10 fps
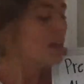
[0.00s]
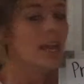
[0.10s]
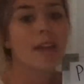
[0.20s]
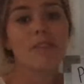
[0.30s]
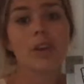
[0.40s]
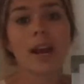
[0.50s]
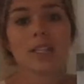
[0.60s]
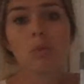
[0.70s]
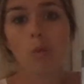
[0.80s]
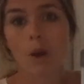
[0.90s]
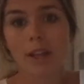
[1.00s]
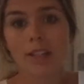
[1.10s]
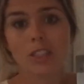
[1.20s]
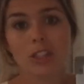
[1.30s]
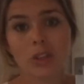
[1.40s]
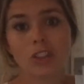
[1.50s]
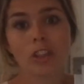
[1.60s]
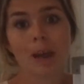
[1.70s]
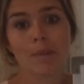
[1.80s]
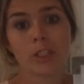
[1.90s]
If you guys want to use your
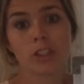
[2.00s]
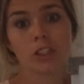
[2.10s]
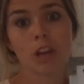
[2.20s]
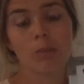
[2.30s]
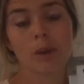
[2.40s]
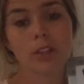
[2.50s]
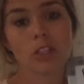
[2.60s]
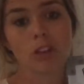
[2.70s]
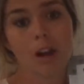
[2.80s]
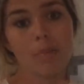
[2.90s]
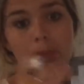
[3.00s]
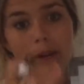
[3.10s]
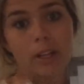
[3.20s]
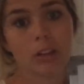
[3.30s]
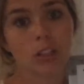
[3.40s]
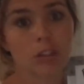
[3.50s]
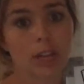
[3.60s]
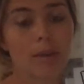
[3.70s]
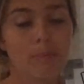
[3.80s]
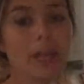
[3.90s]
composition notebook to draw a prettier, like
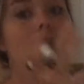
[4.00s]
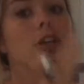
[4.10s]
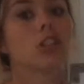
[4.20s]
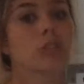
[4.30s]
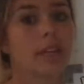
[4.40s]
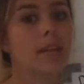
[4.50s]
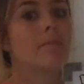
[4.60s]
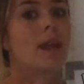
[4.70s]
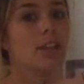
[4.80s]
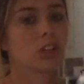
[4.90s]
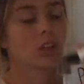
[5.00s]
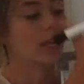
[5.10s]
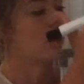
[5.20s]
a bigger tree and make sure like